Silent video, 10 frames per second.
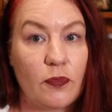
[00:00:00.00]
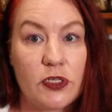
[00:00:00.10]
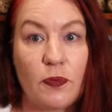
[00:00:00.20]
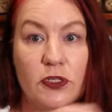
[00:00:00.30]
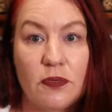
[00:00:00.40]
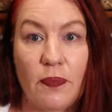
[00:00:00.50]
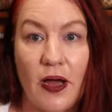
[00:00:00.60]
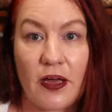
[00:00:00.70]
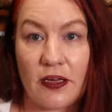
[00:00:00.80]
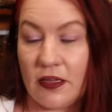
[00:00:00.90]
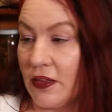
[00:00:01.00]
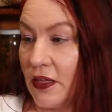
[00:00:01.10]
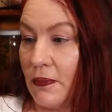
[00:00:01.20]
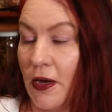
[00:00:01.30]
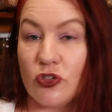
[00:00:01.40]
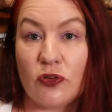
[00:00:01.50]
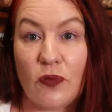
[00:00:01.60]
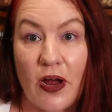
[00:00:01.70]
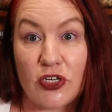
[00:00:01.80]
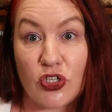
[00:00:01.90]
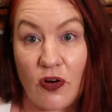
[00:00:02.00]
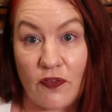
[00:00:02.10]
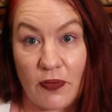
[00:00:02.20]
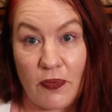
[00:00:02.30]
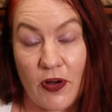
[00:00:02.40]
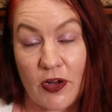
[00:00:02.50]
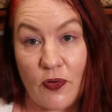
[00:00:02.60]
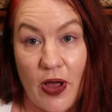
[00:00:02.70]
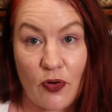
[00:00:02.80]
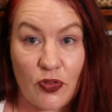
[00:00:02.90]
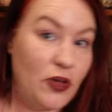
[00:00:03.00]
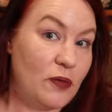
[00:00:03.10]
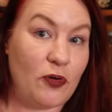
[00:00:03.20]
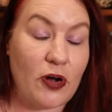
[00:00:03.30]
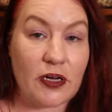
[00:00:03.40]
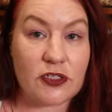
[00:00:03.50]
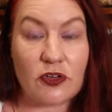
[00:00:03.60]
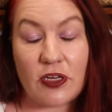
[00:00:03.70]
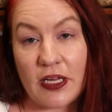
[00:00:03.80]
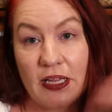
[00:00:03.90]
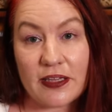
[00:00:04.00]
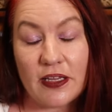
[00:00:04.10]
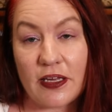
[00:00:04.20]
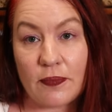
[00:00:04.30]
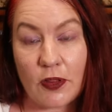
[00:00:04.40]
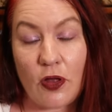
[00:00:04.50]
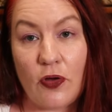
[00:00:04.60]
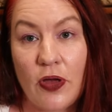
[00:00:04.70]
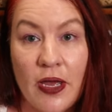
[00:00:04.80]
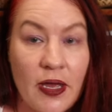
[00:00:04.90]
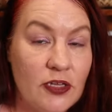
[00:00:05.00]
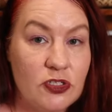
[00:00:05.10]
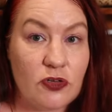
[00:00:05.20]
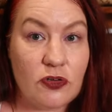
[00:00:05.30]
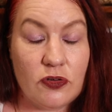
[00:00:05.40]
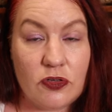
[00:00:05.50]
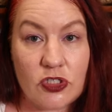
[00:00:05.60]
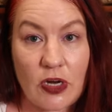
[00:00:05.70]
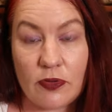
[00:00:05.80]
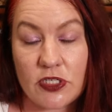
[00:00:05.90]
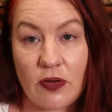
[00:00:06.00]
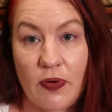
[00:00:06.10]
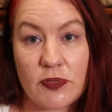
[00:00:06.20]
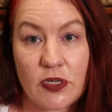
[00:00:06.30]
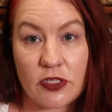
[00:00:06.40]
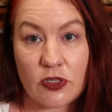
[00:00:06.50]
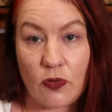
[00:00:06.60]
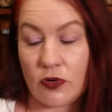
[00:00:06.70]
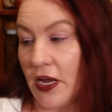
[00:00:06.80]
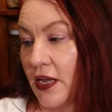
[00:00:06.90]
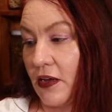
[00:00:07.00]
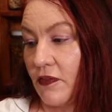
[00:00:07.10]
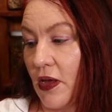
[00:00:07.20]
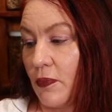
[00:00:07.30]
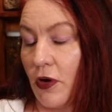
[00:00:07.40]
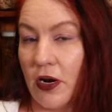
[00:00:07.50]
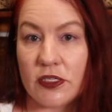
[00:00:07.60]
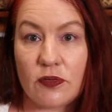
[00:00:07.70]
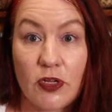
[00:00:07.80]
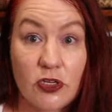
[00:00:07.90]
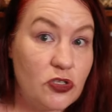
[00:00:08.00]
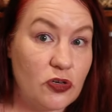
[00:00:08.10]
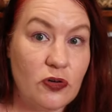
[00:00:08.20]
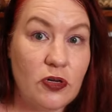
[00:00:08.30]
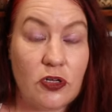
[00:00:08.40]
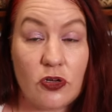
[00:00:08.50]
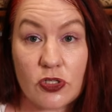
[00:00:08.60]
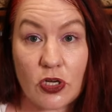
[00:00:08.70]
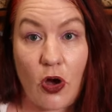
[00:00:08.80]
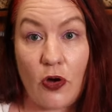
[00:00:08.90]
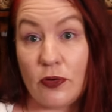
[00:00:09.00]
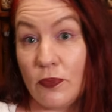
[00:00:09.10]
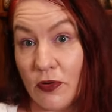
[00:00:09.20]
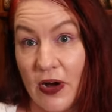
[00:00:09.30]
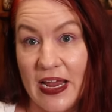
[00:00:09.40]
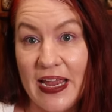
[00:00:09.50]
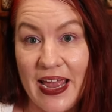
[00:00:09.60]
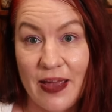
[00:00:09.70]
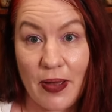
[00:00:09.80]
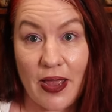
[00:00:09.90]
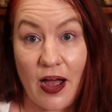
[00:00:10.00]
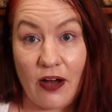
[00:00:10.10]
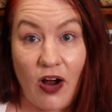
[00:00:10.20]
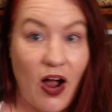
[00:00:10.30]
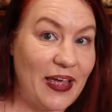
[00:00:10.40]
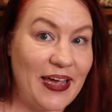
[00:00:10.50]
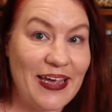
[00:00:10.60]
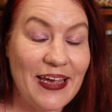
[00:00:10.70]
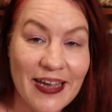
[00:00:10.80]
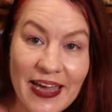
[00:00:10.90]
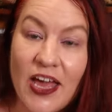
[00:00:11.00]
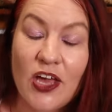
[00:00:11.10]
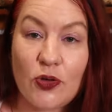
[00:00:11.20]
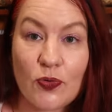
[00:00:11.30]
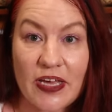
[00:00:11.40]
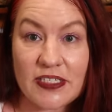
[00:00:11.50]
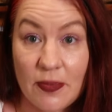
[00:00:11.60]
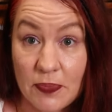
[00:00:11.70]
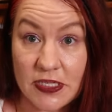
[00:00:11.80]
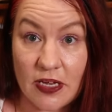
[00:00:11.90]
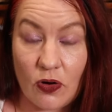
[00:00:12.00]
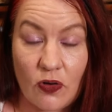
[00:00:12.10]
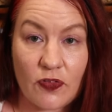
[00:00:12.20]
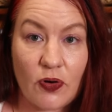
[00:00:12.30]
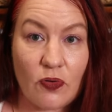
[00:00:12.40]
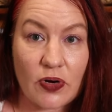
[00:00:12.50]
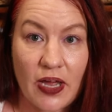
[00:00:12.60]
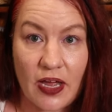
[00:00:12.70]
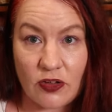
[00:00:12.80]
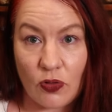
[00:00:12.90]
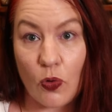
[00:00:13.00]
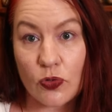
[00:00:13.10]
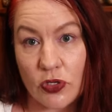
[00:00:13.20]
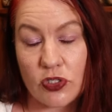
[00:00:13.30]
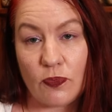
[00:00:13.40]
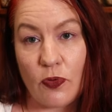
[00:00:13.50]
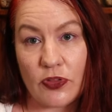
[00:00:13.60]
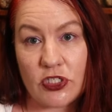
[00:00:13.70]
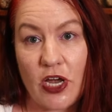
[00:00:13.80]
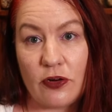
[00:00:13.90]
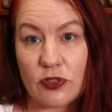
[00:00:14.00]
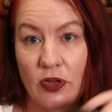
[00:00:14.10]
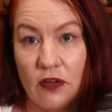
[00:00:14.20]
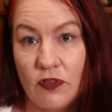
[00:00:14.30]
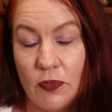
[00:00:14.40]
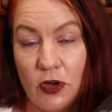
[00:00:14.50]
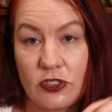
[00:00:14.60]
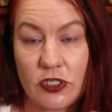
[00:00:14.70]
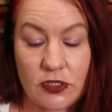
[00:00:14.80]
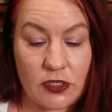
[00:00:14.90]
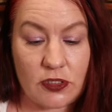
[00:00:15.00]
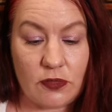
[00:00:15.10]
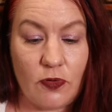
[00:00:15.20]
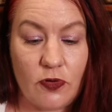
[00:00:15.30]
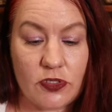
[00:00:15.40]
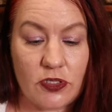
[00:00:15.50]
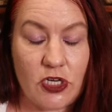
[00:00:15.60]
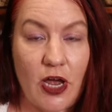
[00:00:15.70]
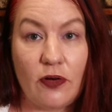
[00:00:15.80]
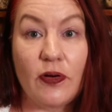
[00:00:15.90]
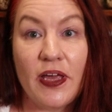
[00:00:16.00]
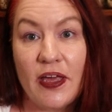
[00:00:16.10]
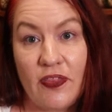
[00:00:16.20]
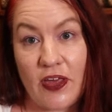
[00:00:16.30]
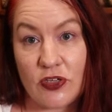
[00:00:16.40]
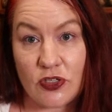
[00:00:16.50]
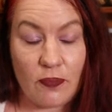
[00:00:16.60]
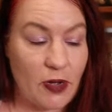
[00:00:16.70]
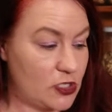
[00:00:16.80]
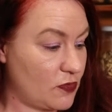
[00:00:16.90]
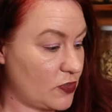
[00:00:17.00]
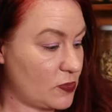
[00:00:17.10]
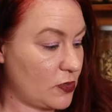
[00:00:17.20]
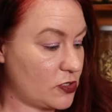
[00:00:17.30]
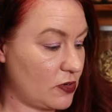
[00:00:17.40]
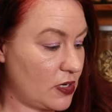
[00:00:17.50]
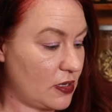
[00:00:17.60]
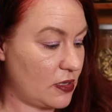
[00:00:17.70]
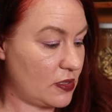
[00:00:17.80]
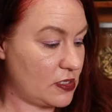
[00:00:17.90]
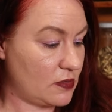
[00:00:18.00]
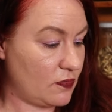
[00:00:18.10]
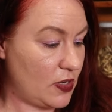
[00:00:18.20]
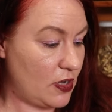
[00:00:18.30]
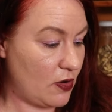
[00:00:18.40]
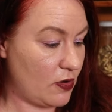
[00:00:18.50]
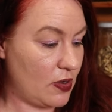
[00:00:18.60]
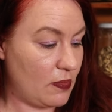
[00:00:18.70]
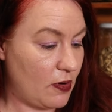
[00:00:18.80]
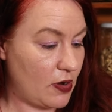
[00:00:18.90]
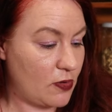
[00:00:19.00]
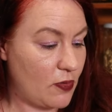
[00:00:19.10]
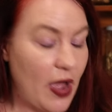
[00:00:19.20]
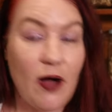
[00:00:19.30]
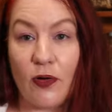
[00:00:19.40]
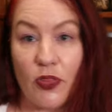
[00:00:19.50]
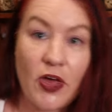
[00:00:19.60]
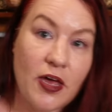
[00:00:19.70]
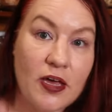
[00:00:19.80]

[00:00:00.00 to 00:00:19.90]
We're sponsored by the Mushroom range of empirical health products. So you can click the link below to jump onto their website to order any of their products. And when you do and use the code Marie, M-A-R-I-E, you'll get 10% off your order and you'll also support the channel. So every purchase supports the channel. Thank you so much for sponsoring this video, Empirical Health.